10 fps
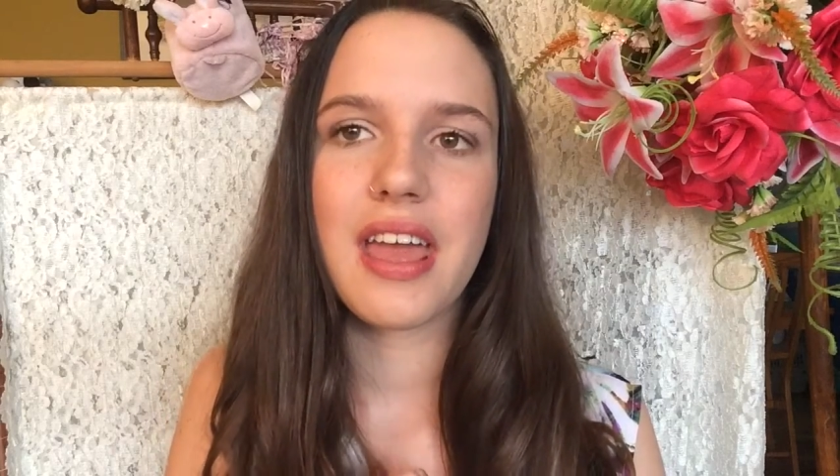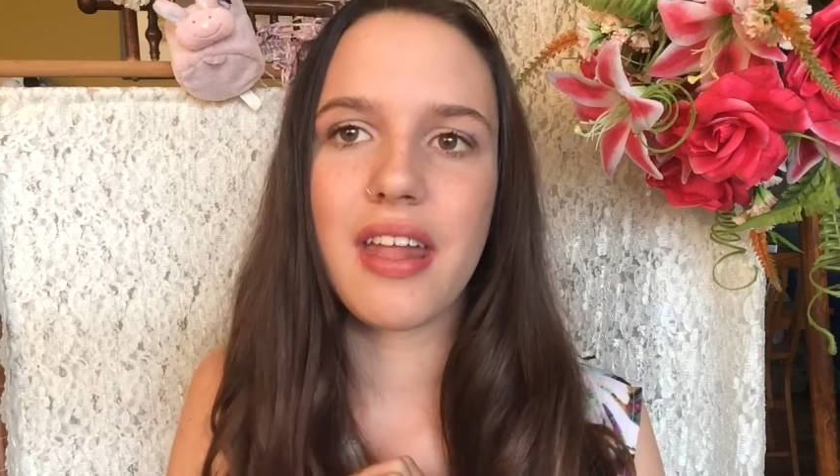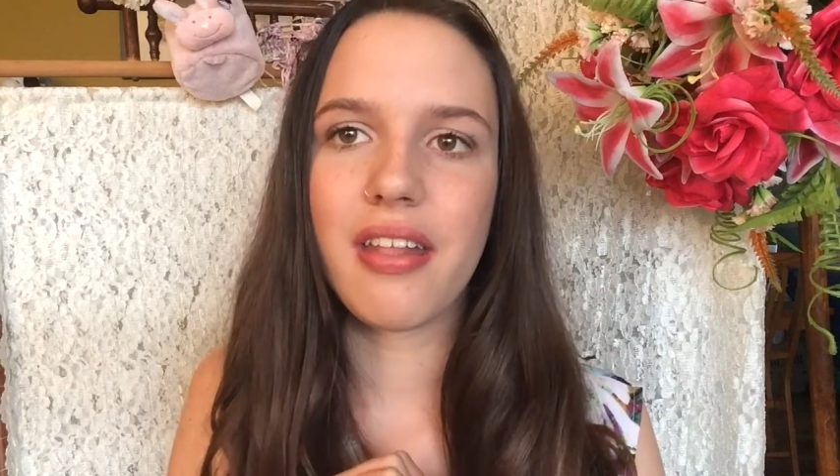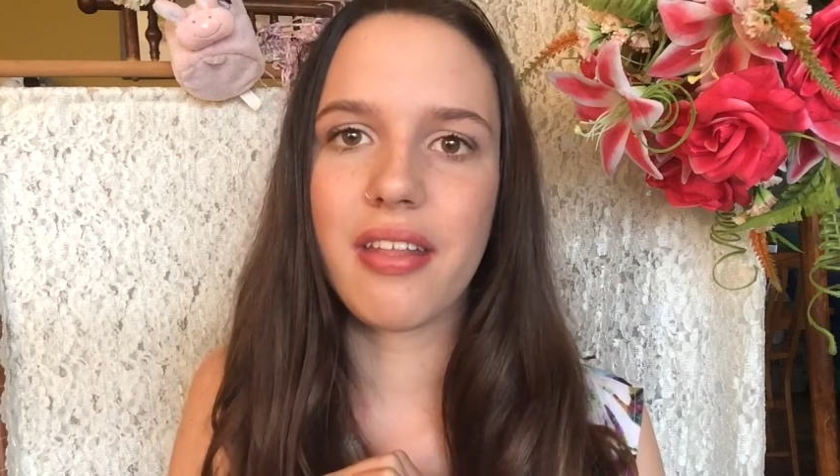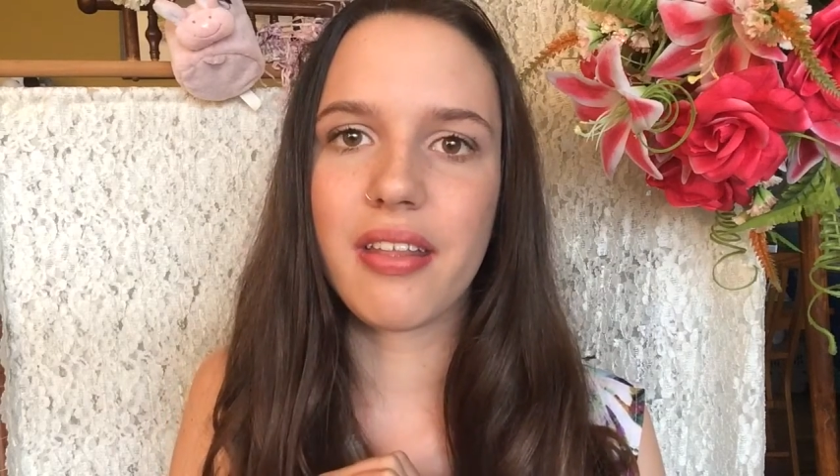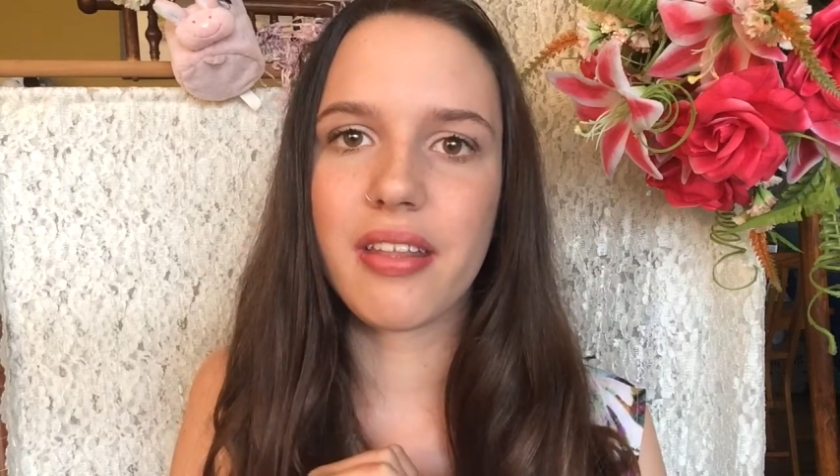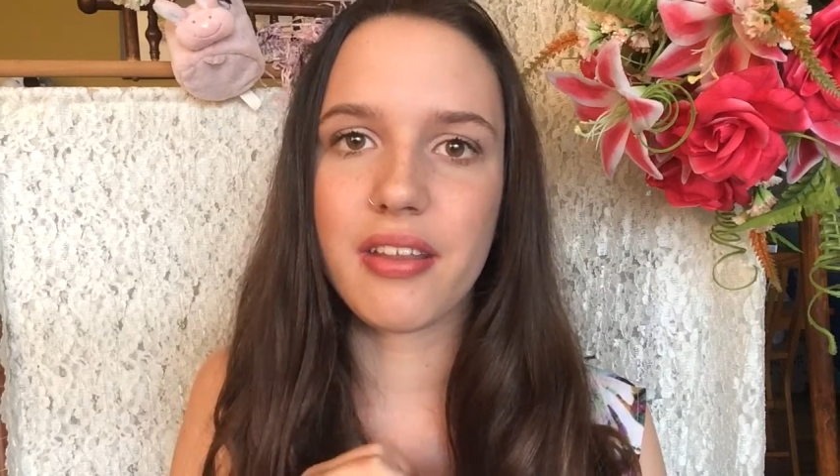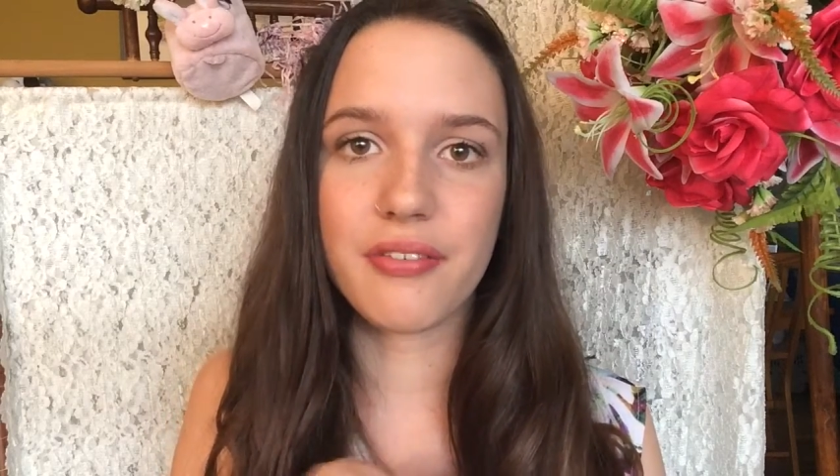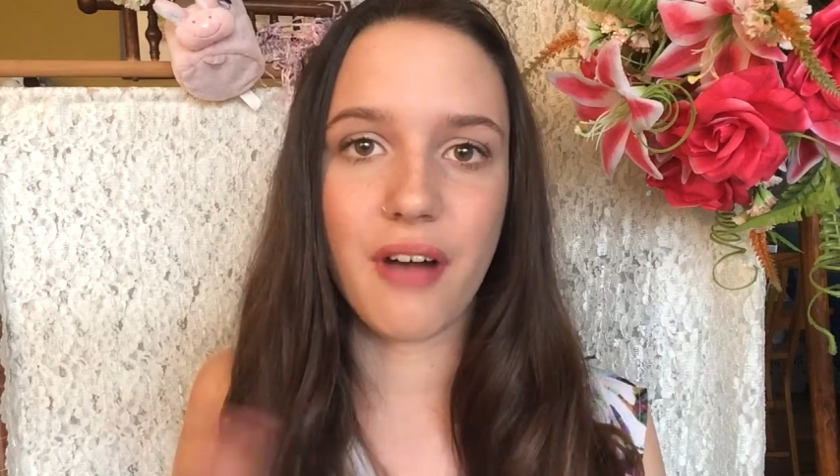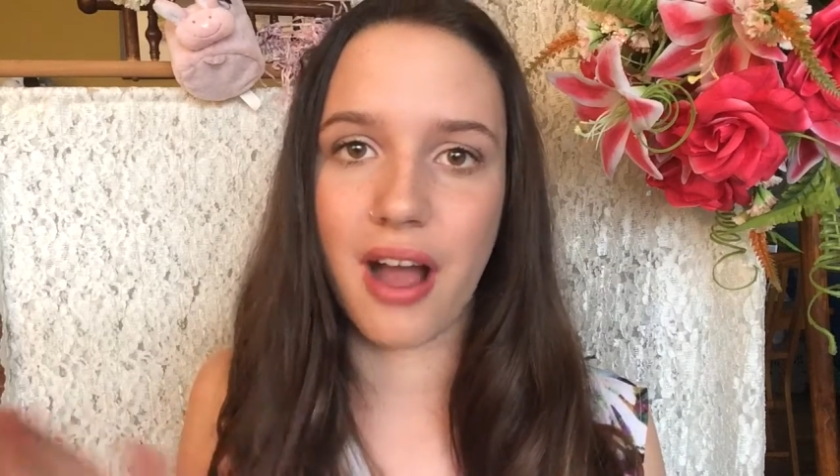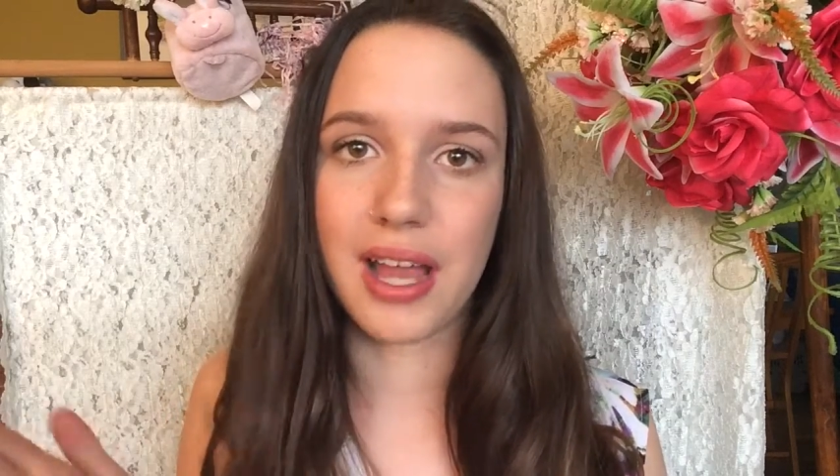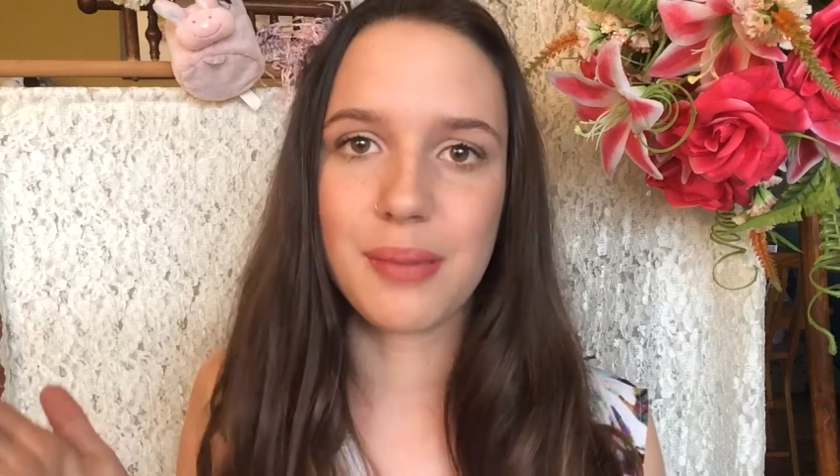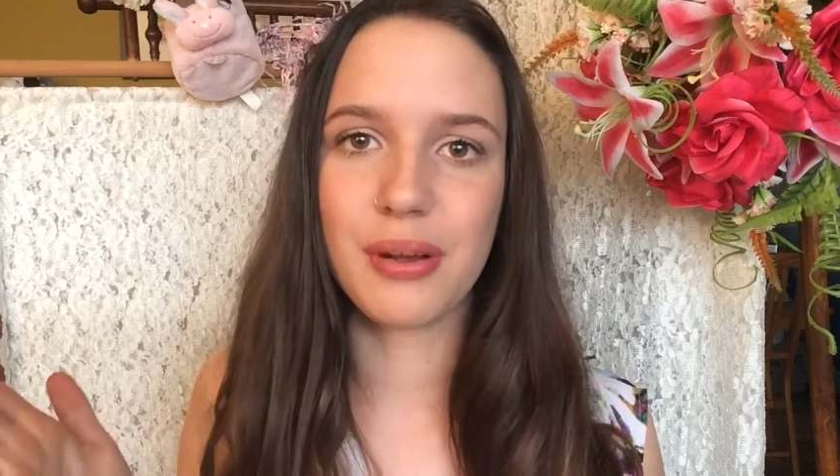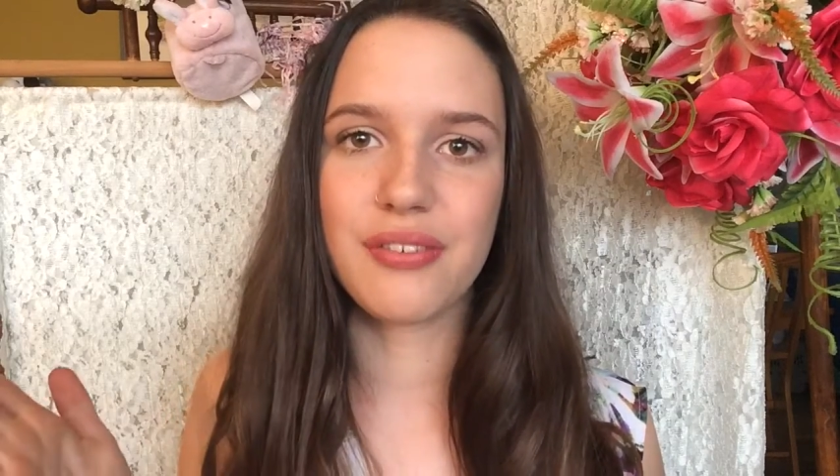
and the vibe